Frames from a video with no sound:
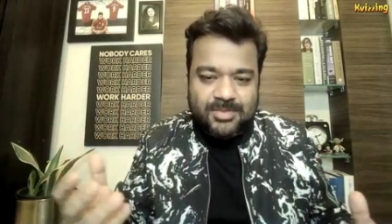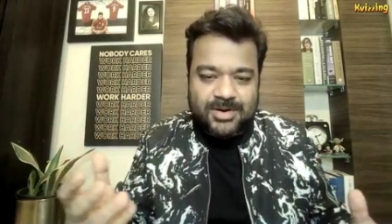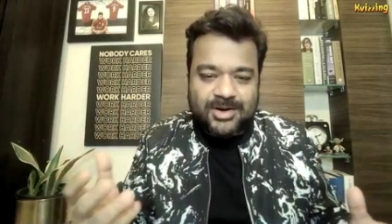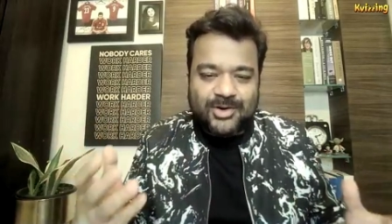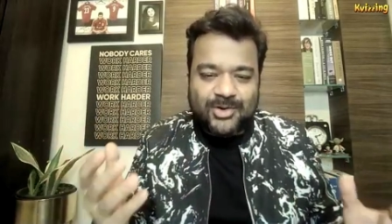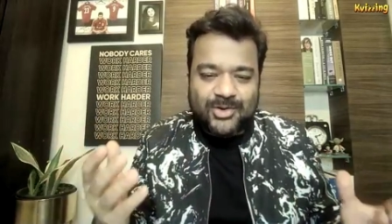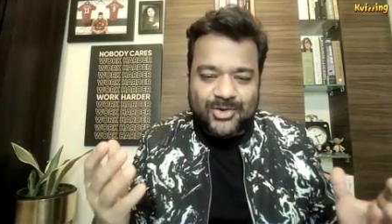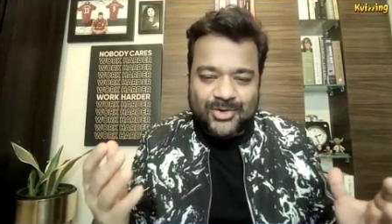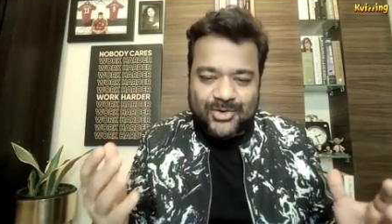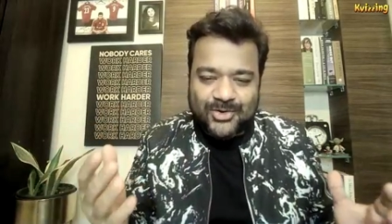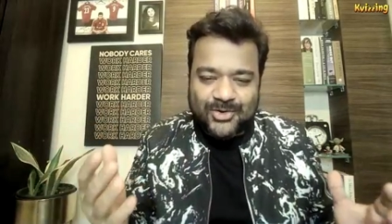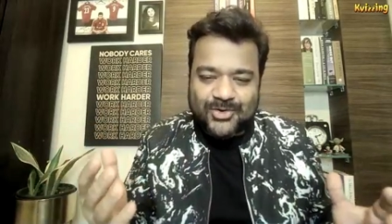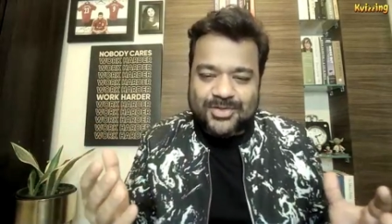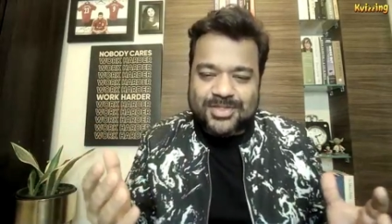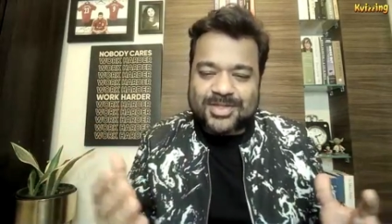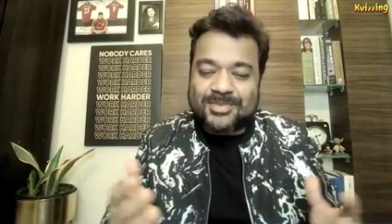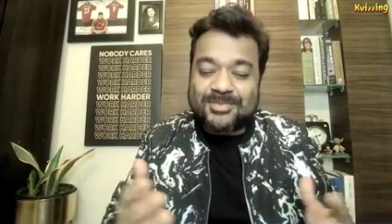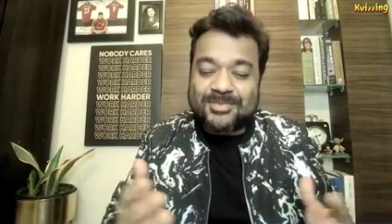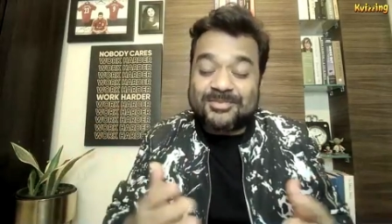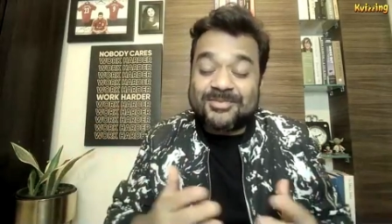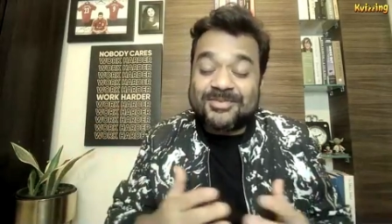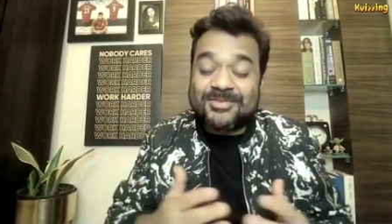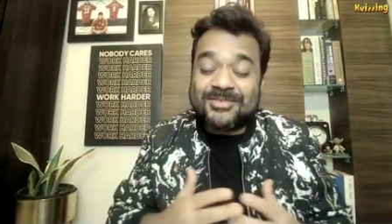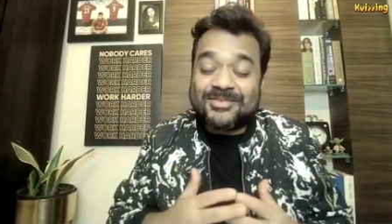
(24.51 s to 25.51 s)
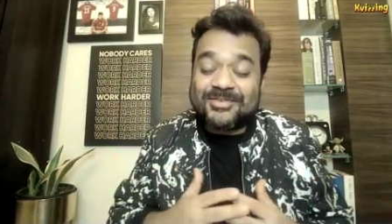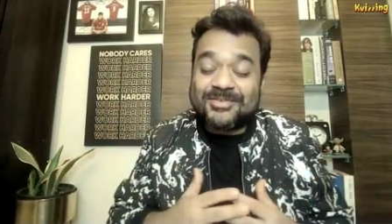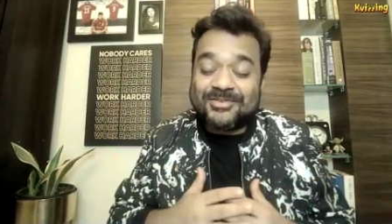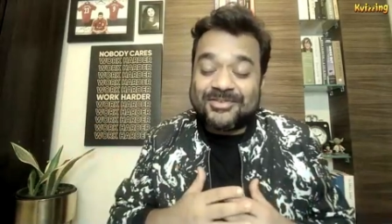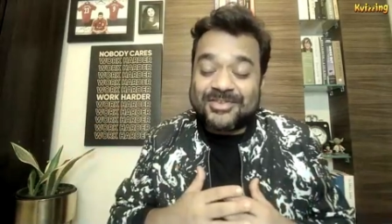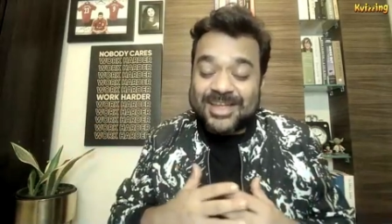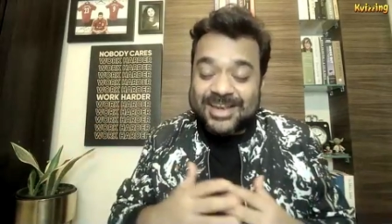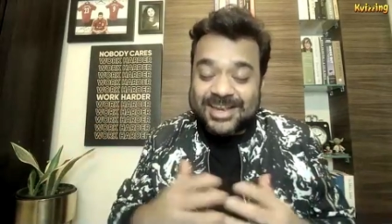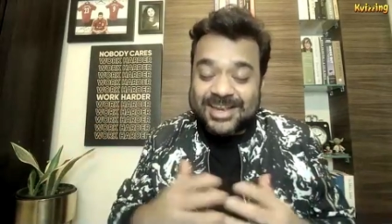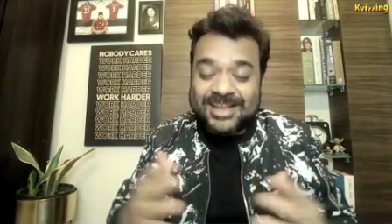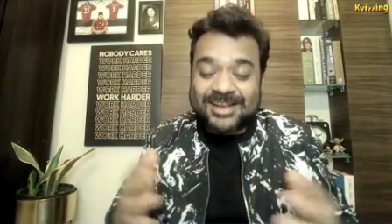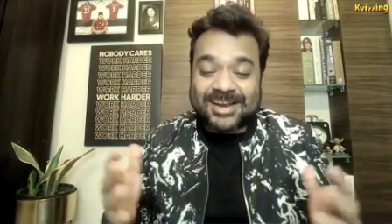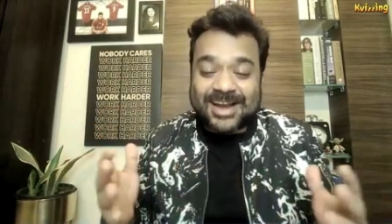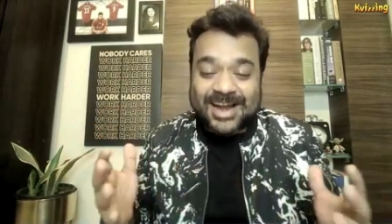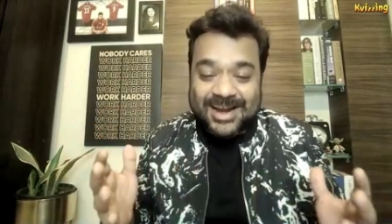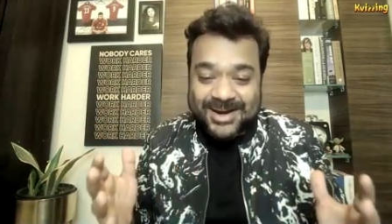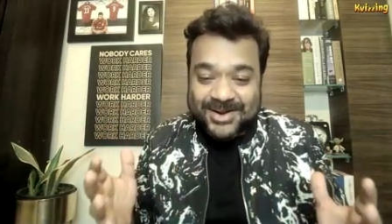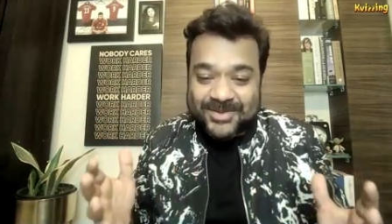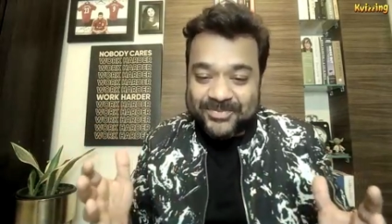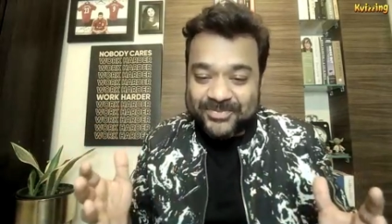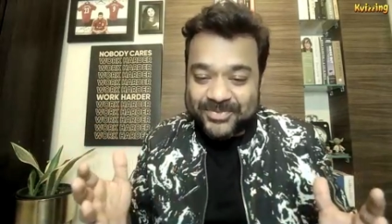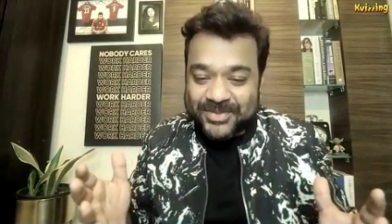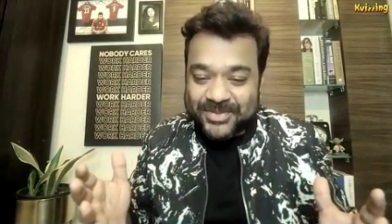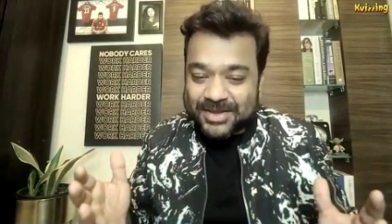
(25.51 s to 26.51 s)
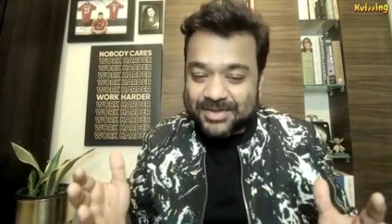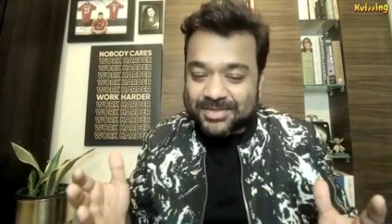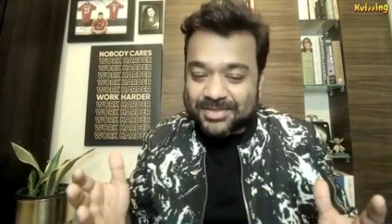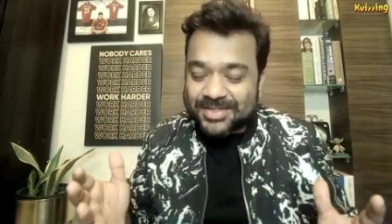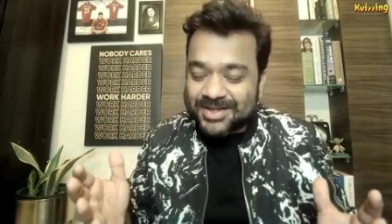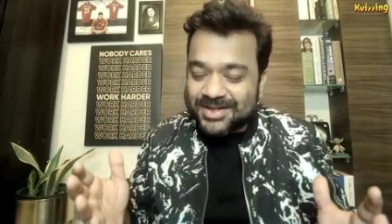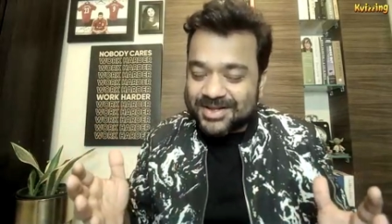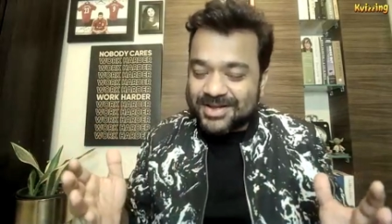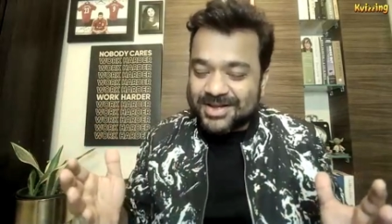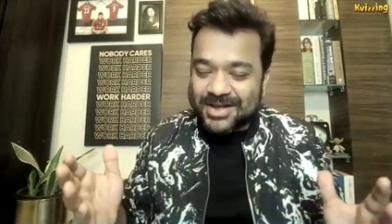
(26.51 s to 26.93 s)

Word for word: but do you know some very random things